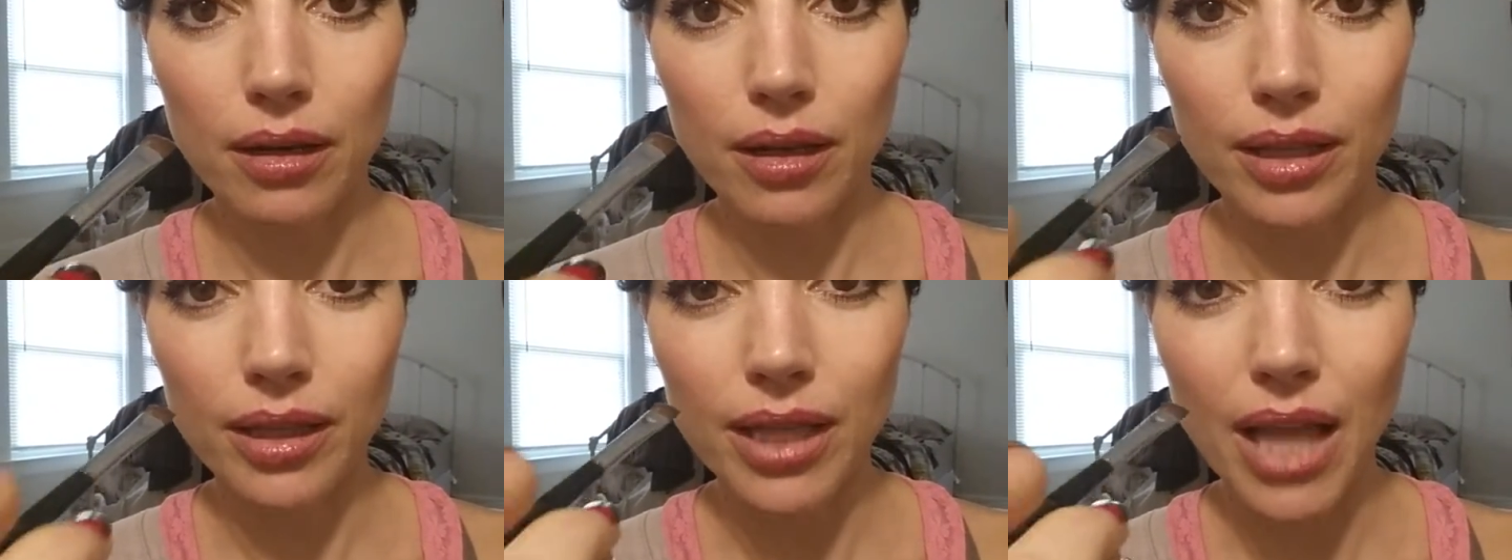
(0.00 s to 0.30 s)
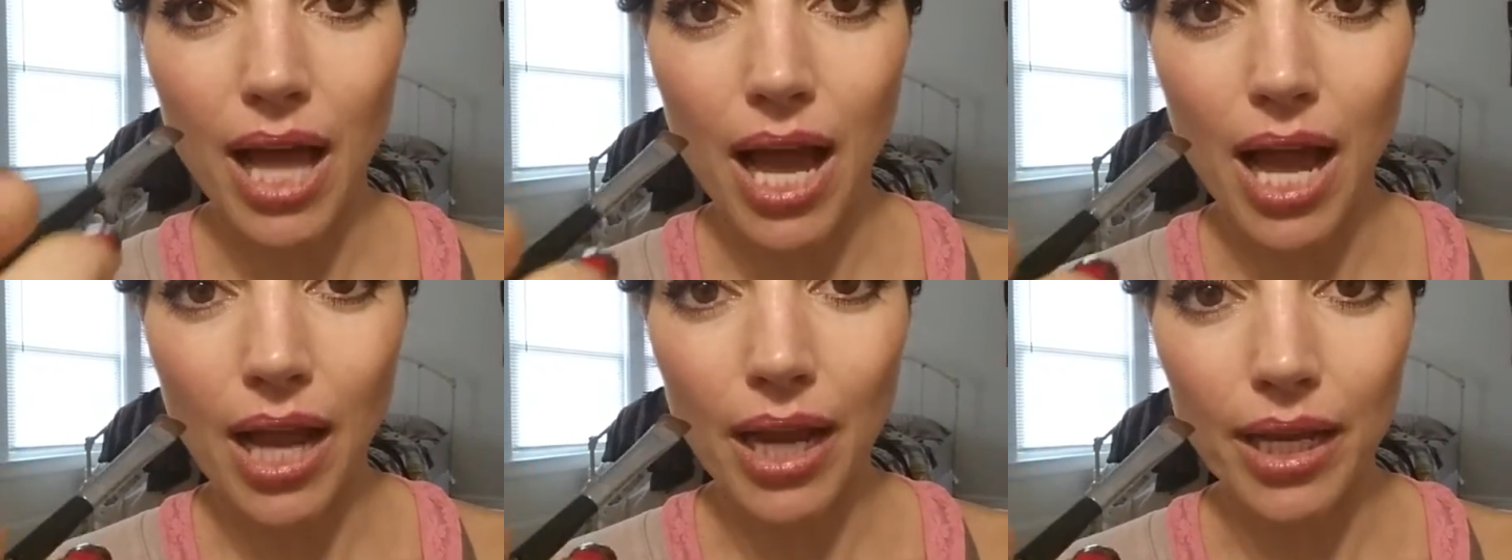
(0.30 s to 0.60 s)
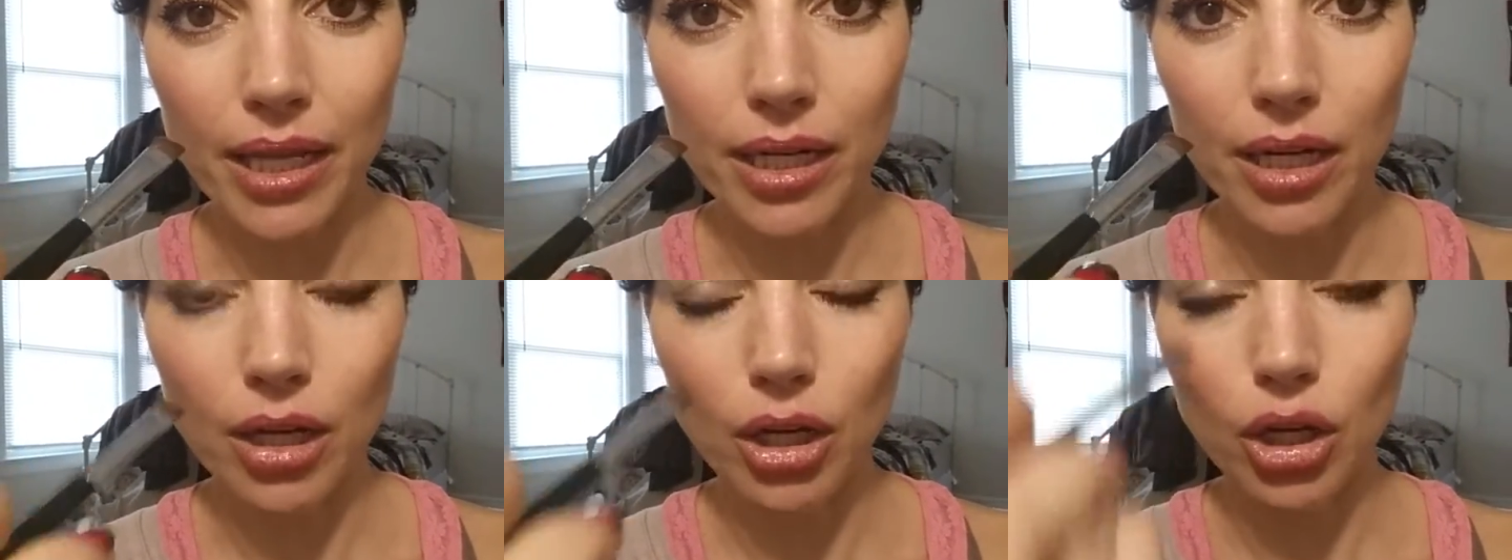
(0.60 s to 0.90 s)

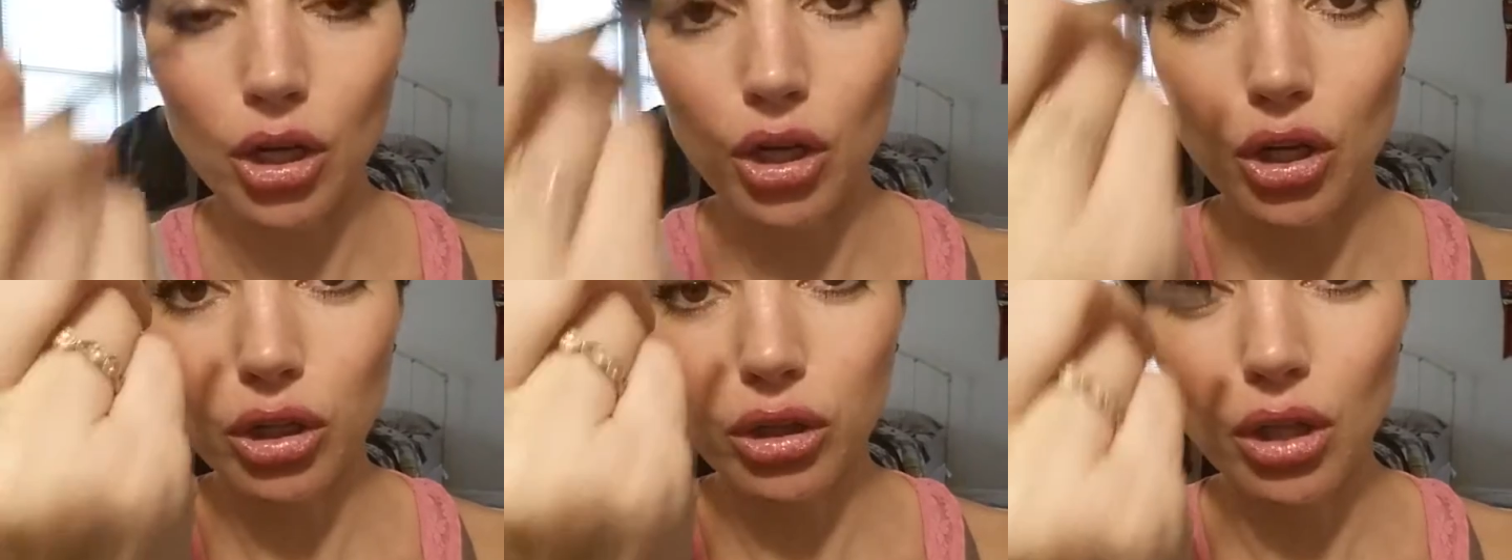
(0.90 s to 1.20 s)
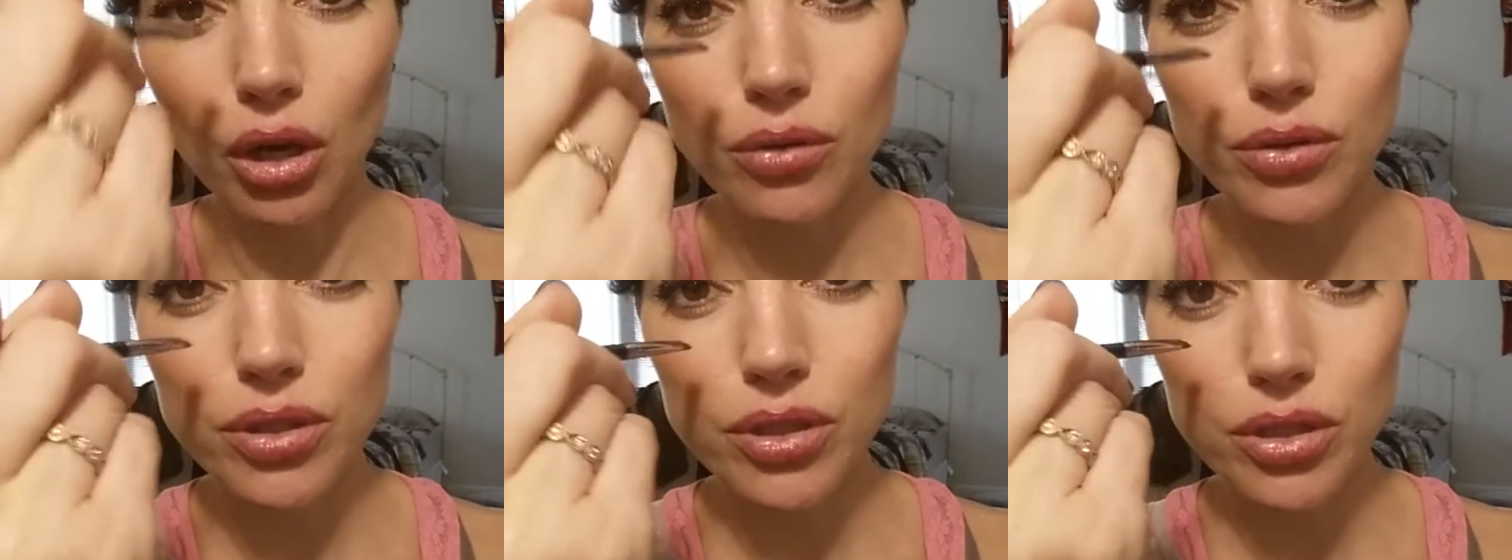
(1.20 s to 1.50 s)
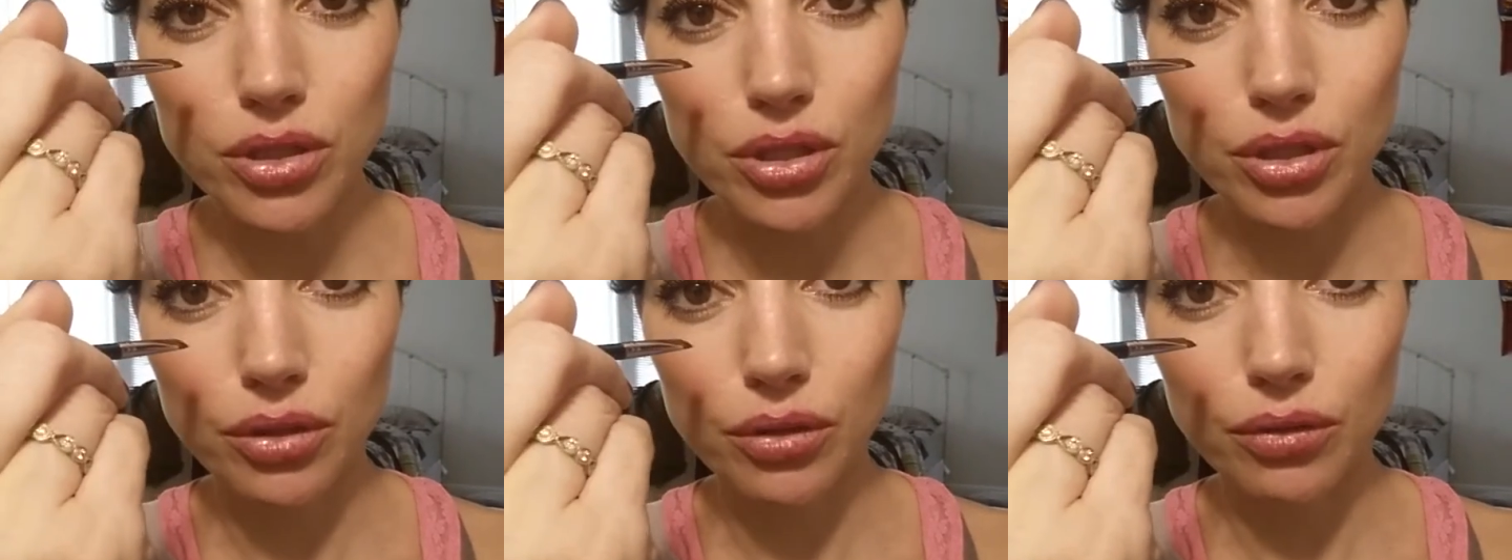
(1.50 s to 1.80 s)
line close
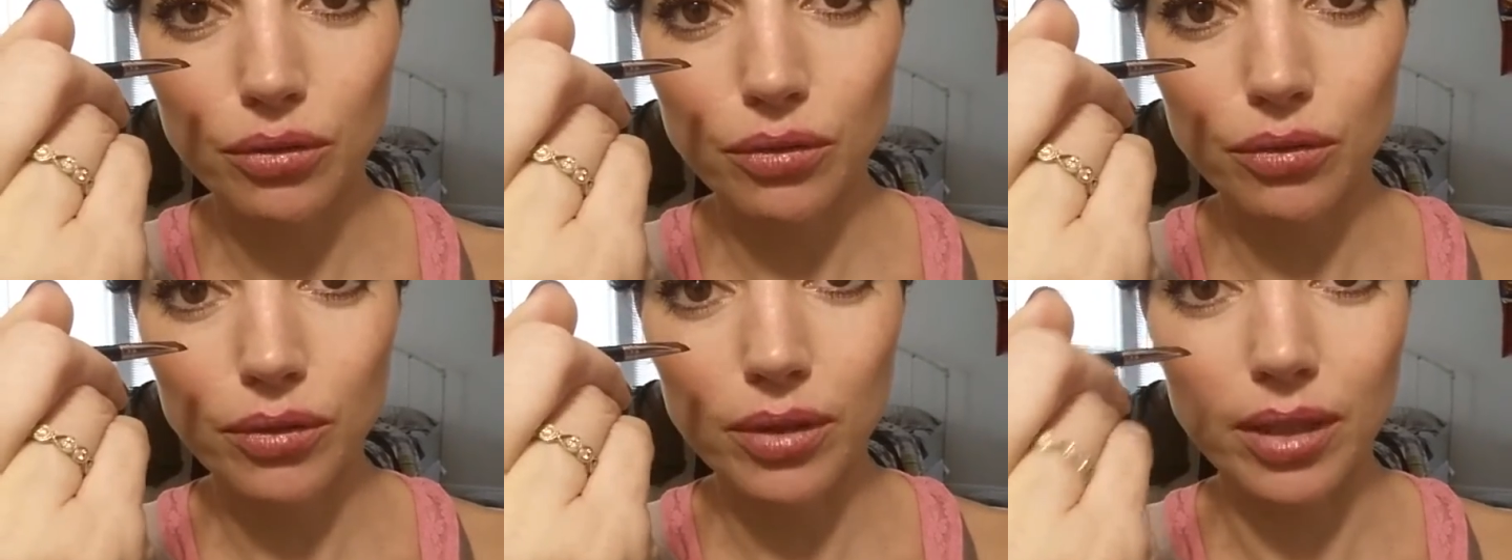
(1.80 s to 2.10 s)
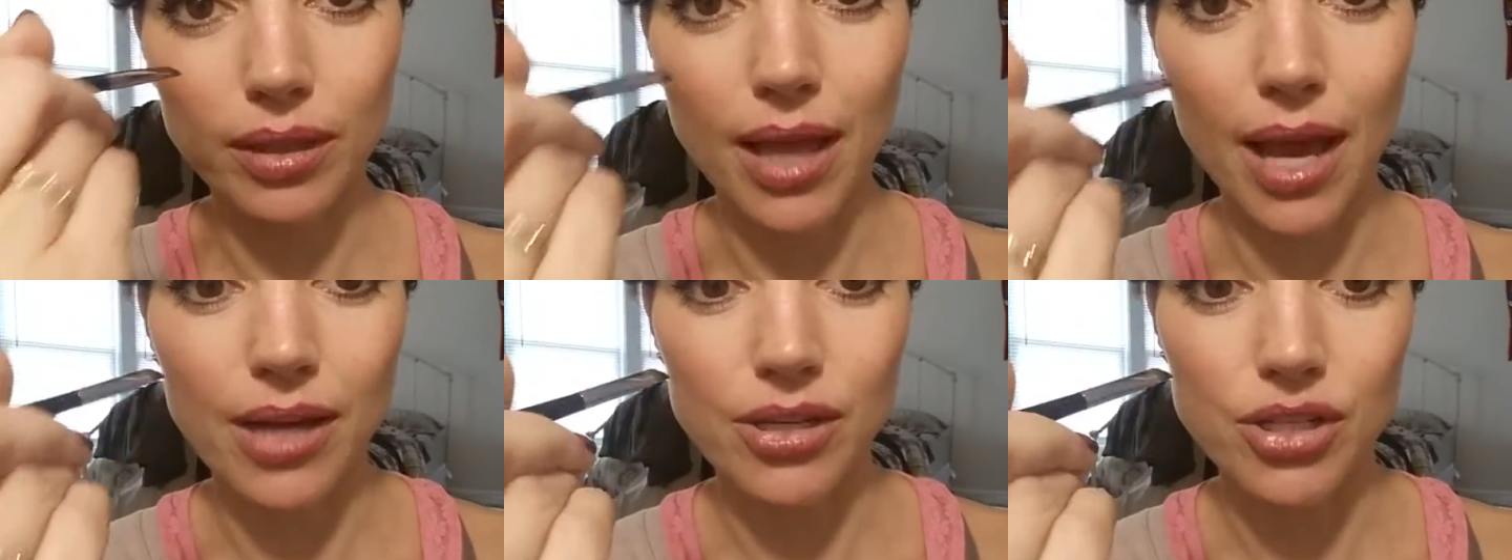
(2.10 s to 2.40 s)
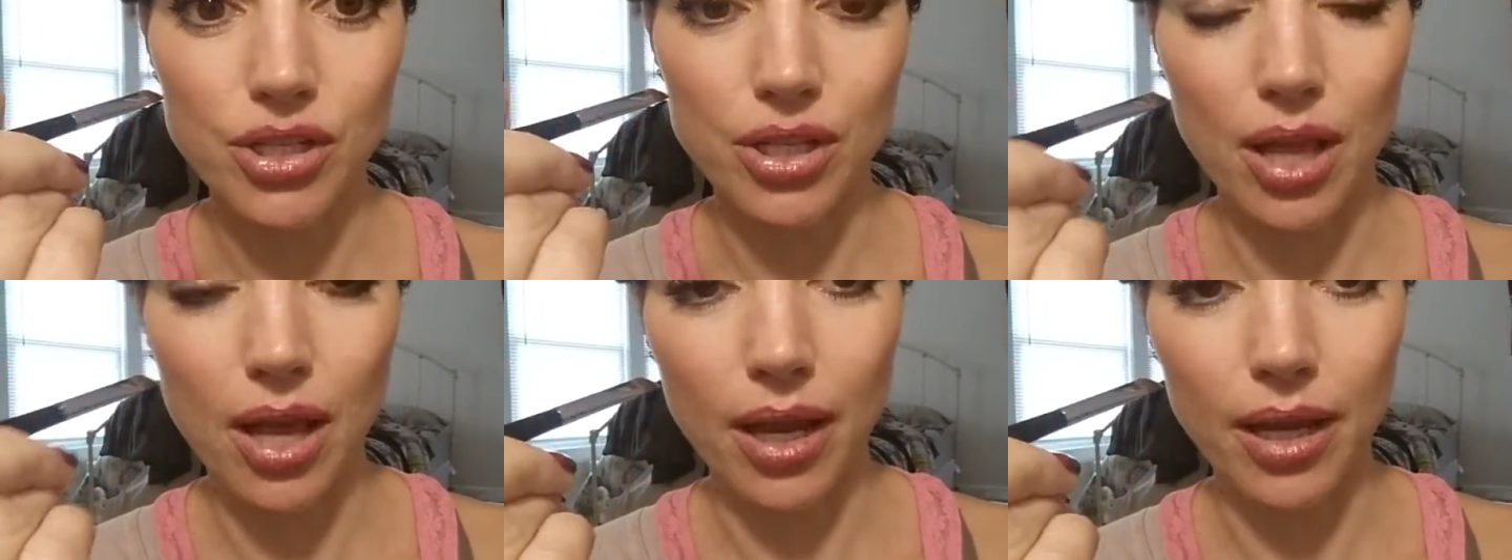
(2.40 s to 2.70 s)
to the
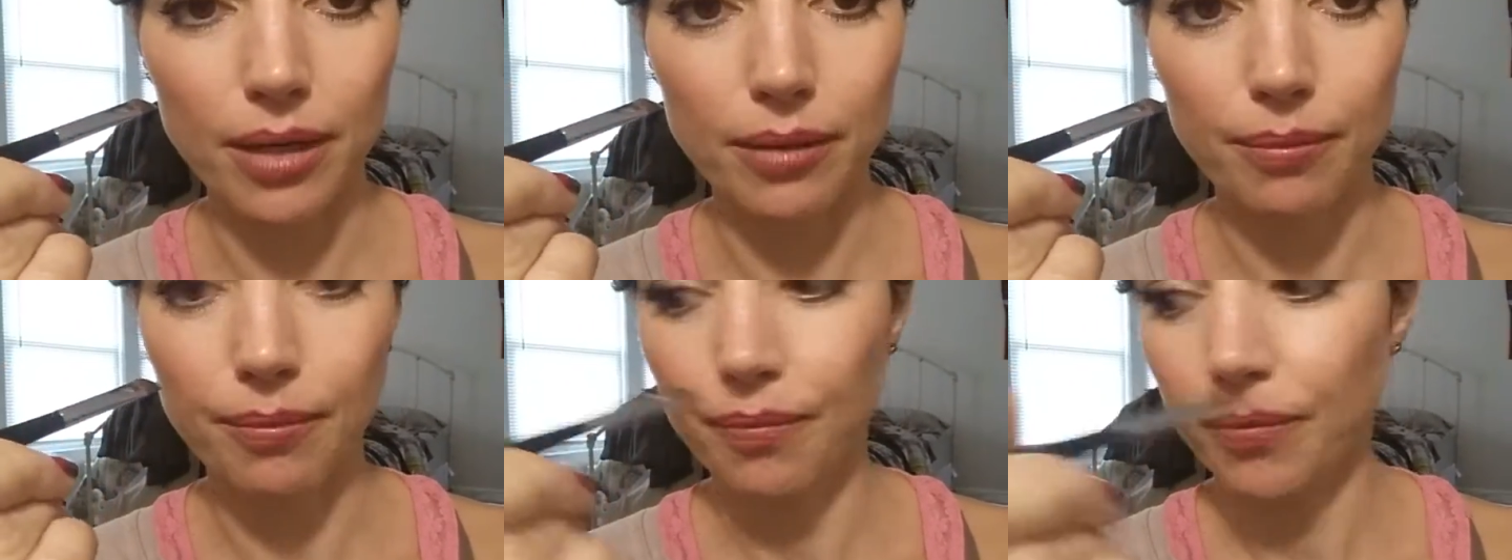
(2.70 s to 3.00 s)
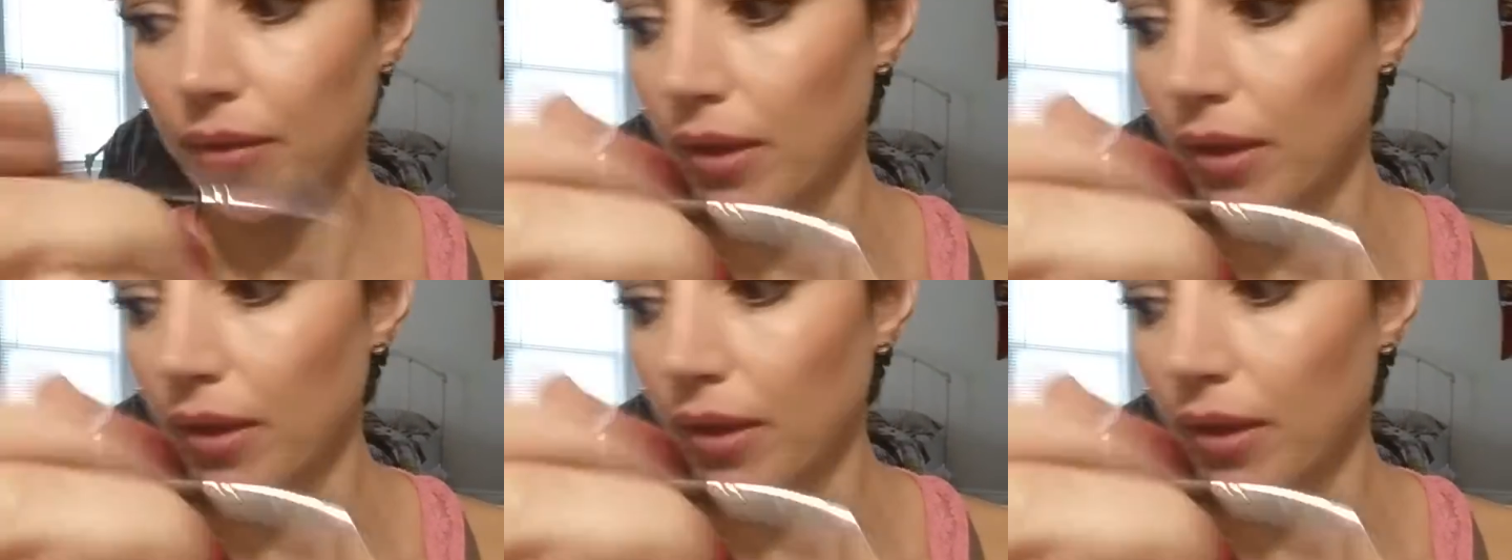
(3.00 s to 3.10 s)
lash line.